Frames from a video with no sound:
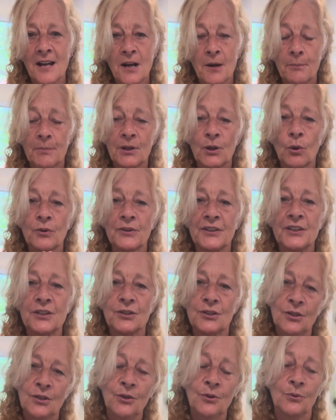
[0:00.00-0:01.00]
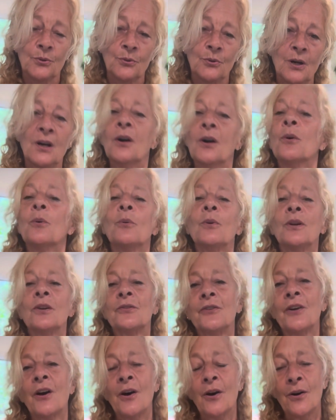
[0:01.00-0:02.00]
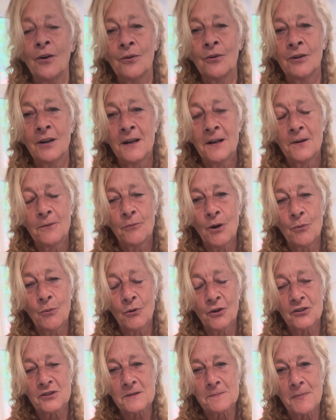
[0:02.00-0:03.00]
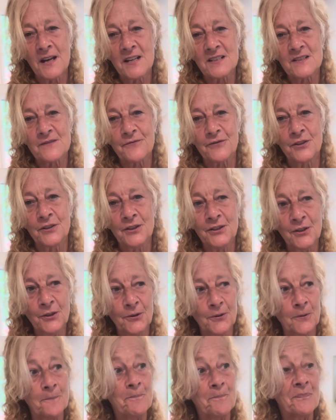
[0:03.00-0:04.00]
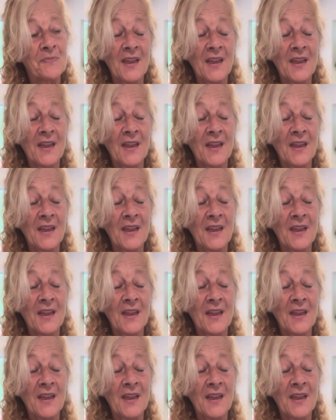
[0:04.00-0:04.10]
but only you will know what works best for you,